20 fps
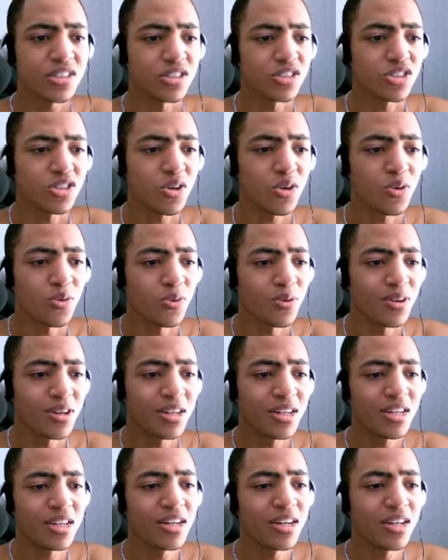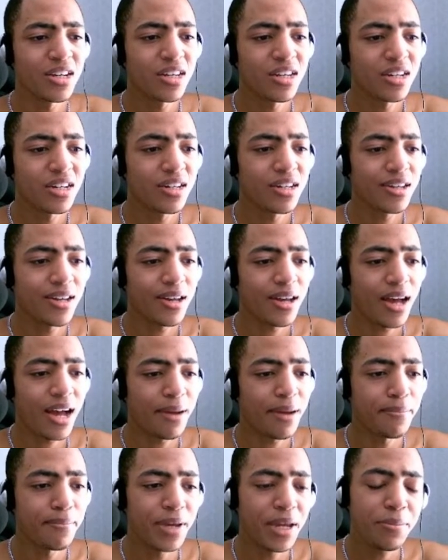So
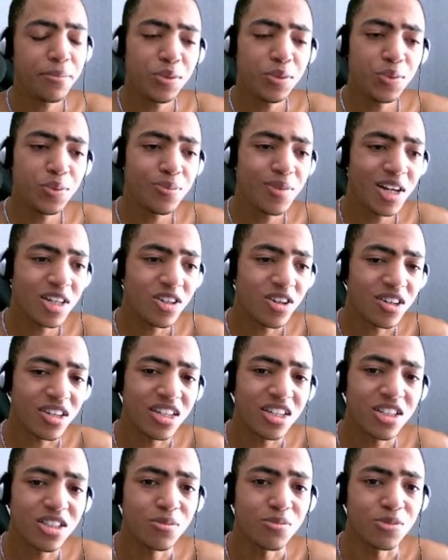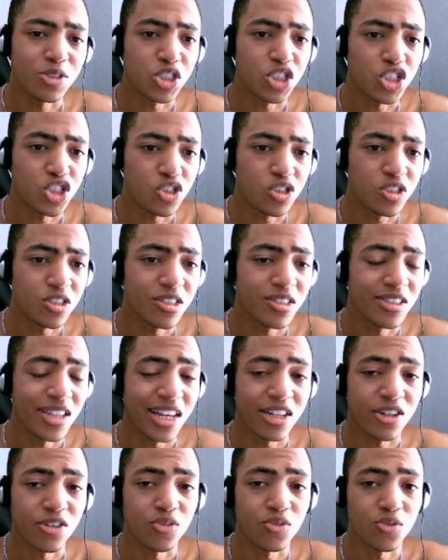maybe we might not kill them
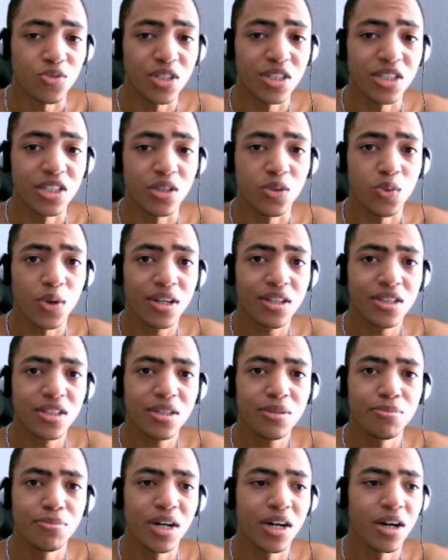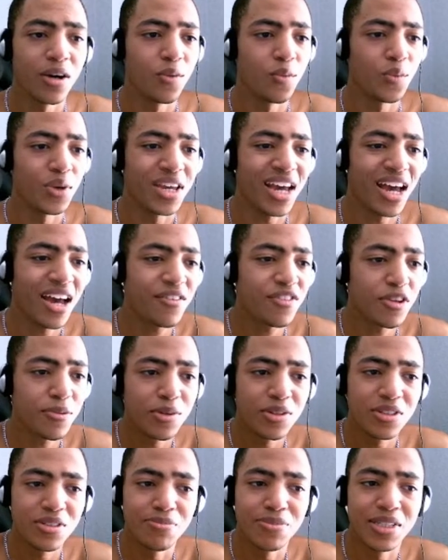like really quickly, but we have the
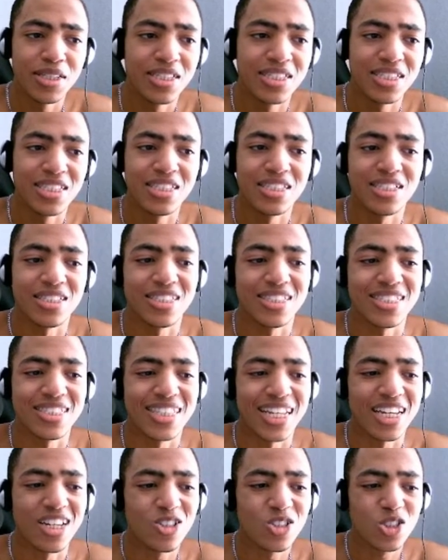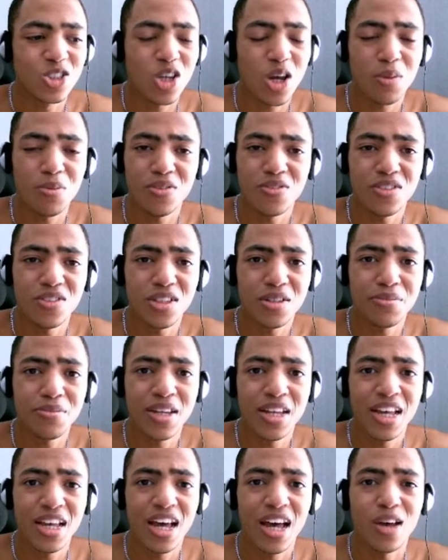ability to stay on top of them,
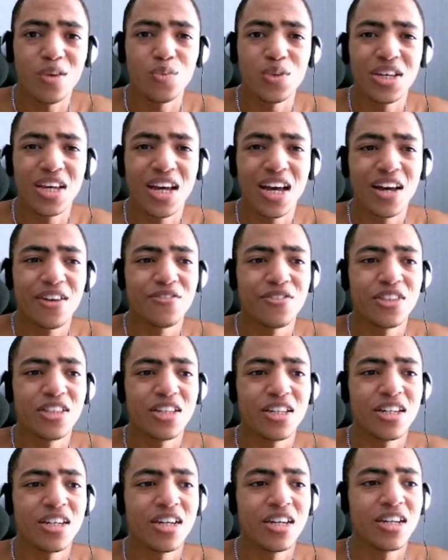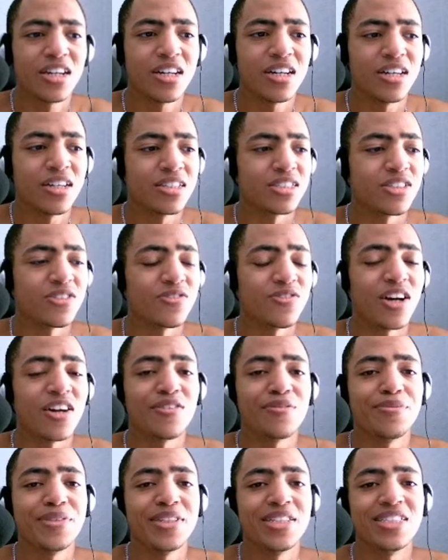and we have the
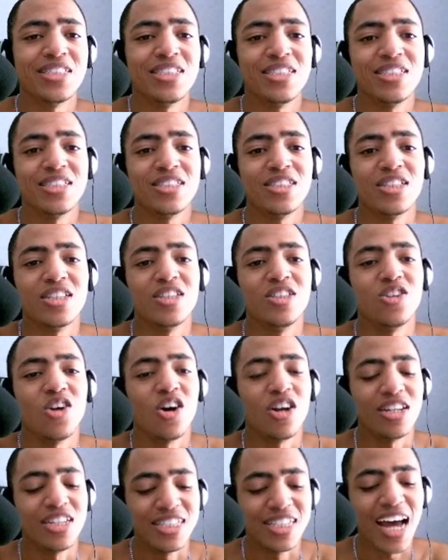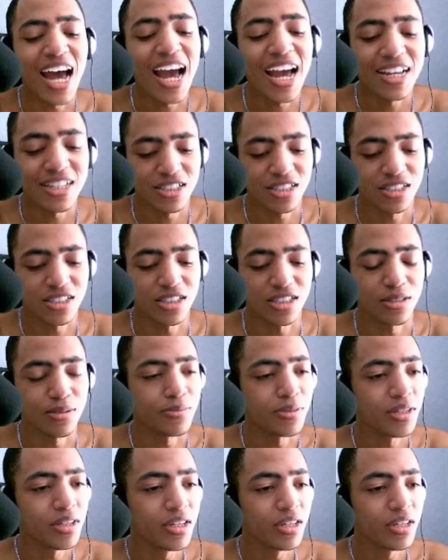survivability to not die to them.